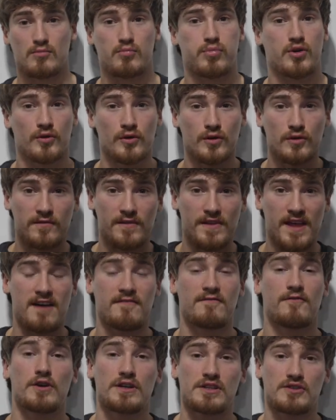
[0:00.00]
prove
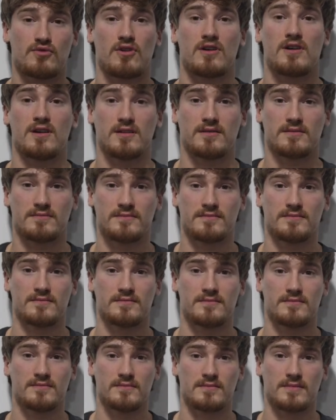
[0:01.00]
that voice wrong.
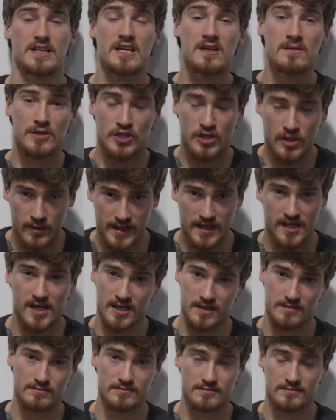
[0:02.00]
Keep showing
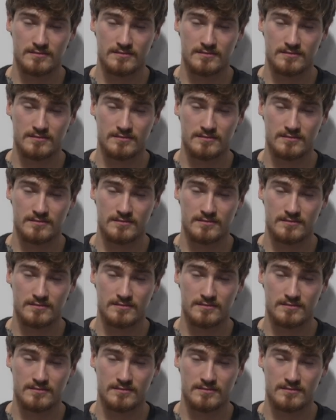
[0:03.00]
up.